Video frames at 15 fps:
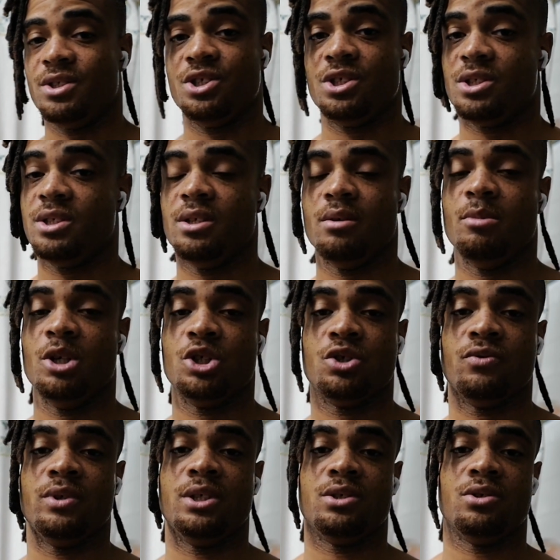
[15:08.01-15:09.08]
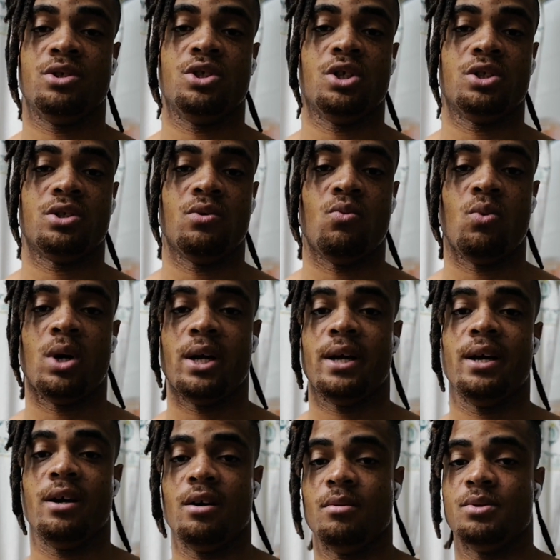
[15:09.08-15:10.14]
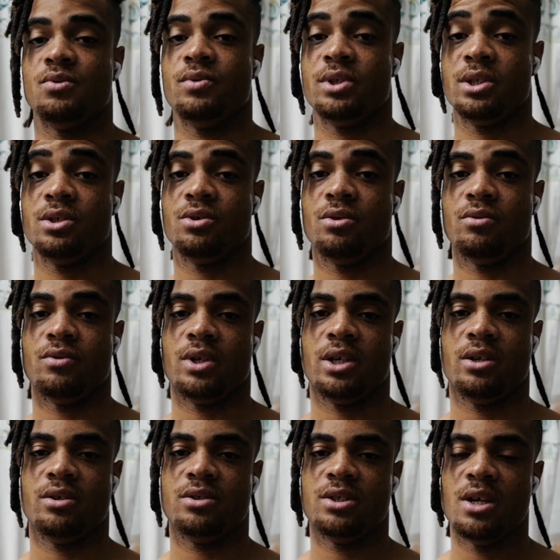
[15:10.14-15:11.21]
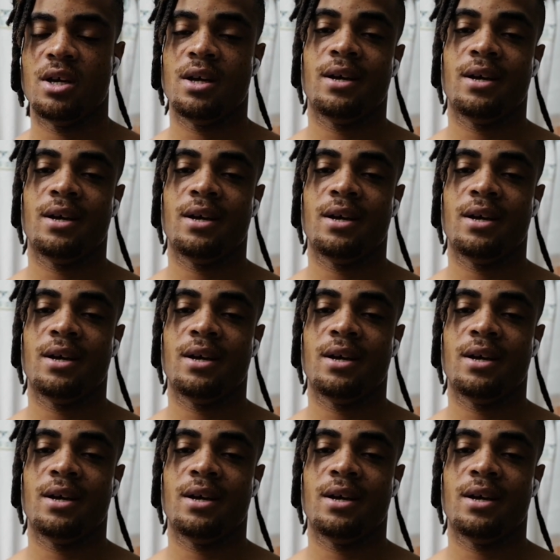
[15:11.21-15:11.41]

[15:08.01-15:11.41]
just did a bunch of research onto what helps with ingrown hairs,